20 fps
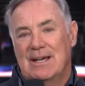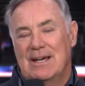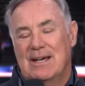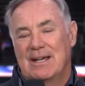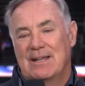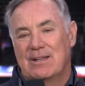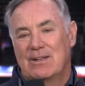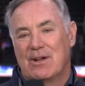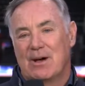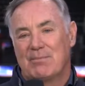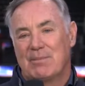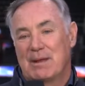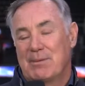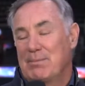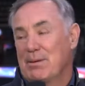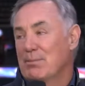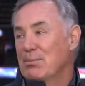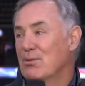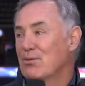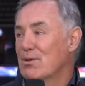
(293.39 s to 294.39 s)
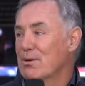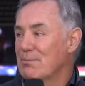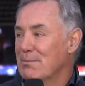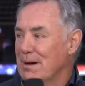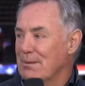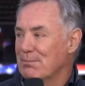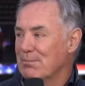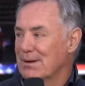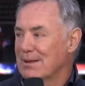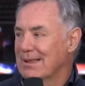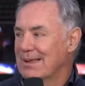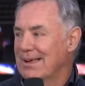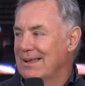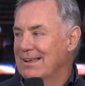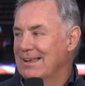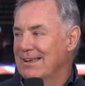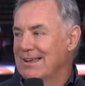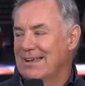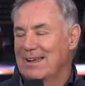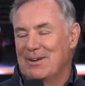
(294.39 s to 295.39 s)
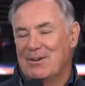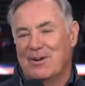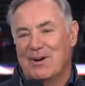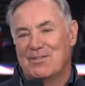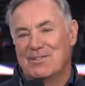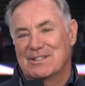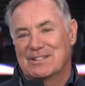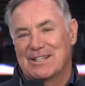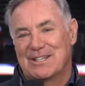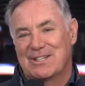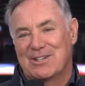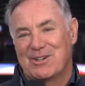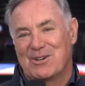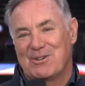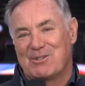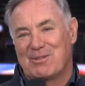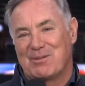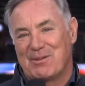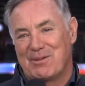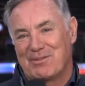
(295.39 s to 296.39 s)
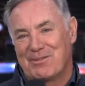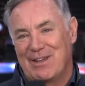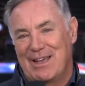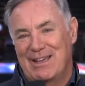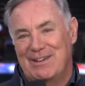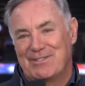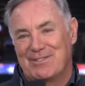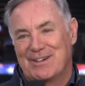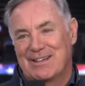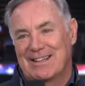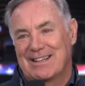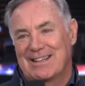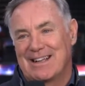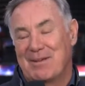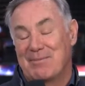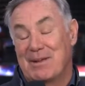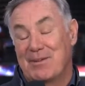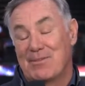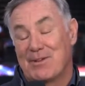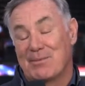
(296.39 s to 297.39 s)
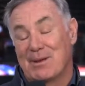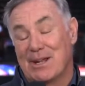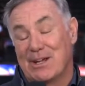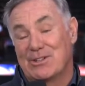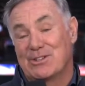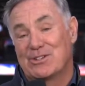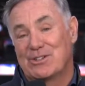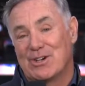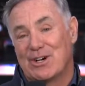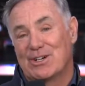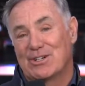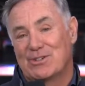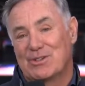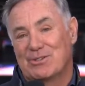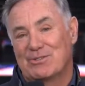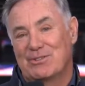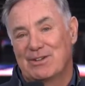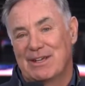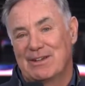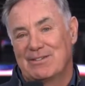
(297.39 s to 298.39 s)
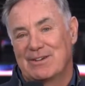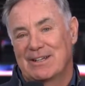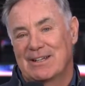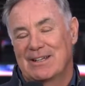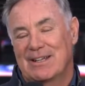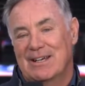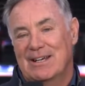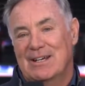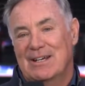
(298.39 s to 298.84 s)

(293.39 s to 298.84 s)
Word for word: And not many people remember that, you know, all of a sudden you go from a favorite, I mean, from an underdog to a favorite.